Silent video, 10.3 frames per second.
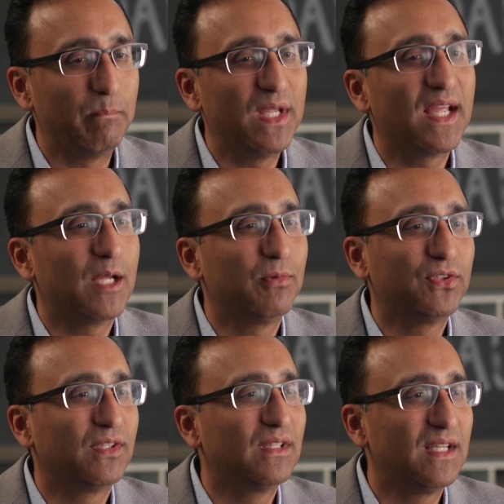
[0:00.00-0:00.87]
Being able
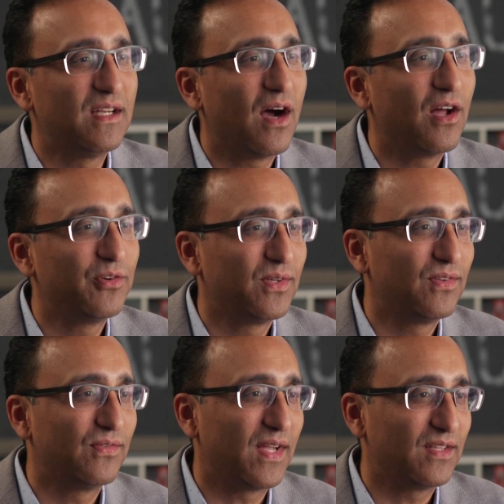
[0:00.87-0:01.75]
to lead
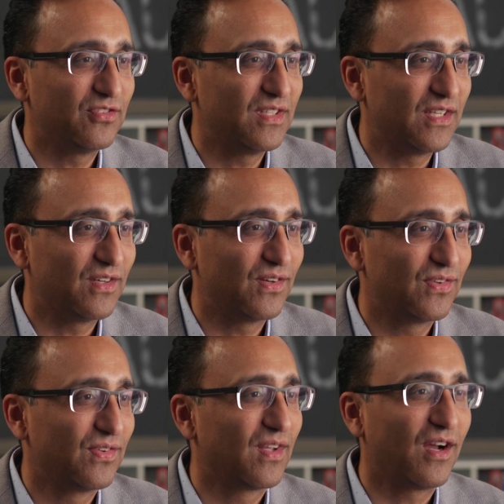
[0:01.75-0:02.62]
hundreds of
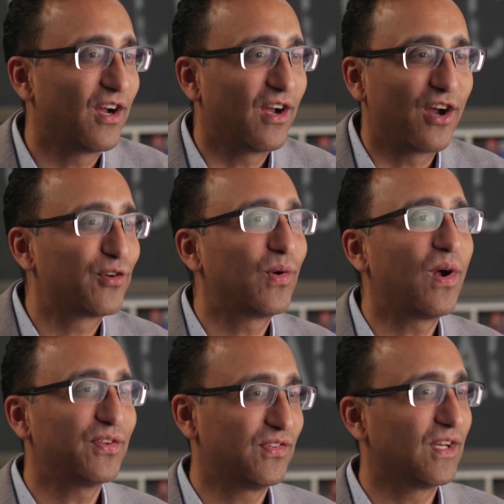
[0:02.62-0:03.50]
engineers
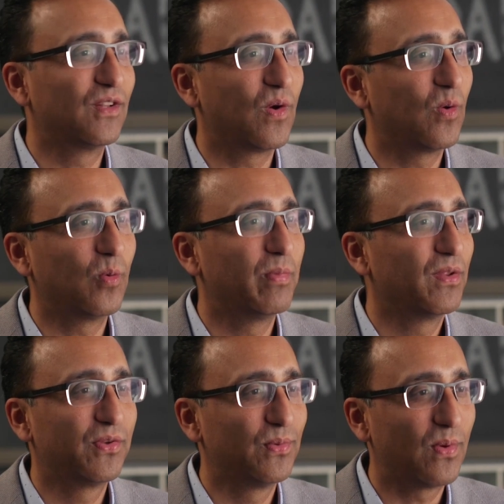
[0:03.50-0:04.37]
across the globe
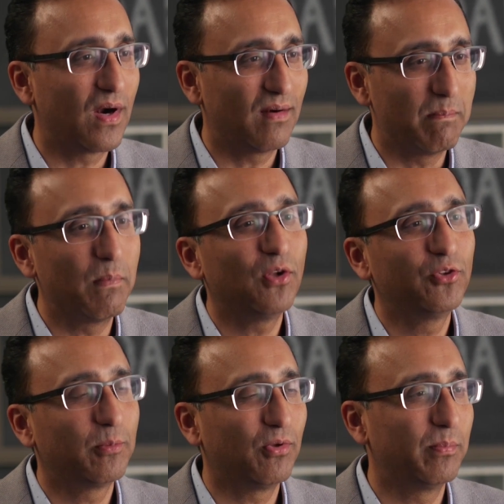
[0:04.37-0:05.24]
through our
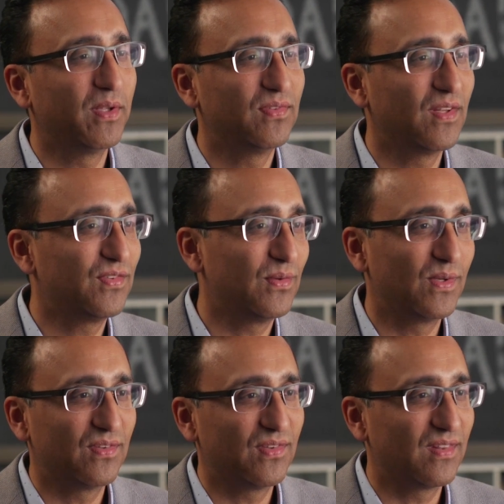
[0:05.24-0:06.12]
multiple business
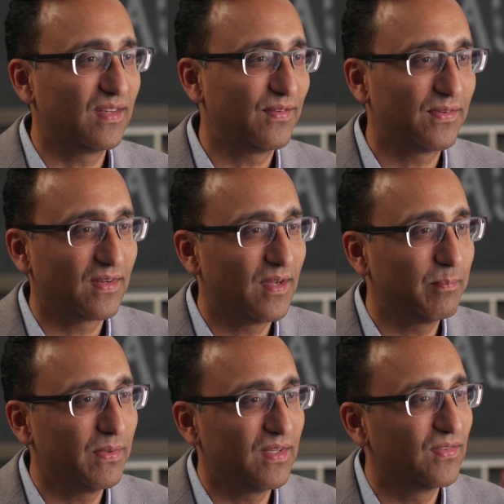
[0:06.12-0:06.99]
units and the different
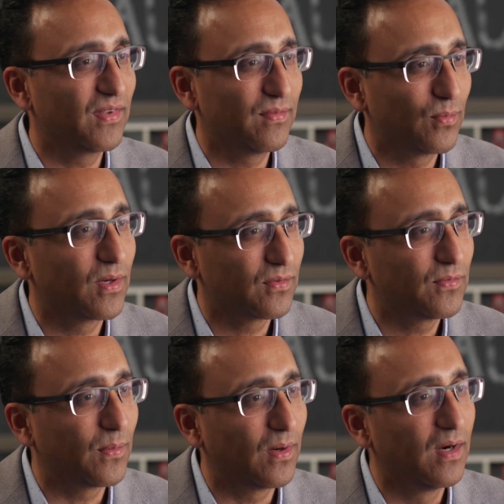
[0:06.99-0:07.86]
companies I've worked
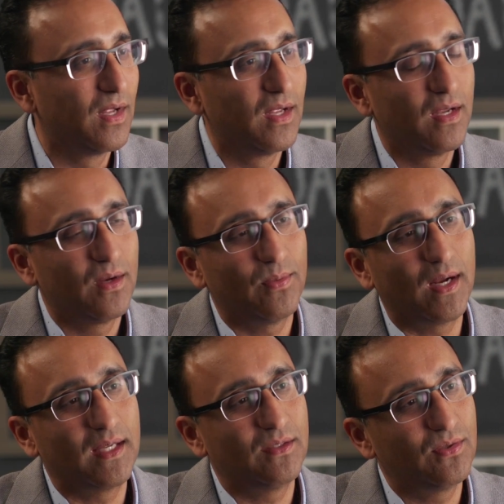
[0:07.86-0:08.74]
for, right?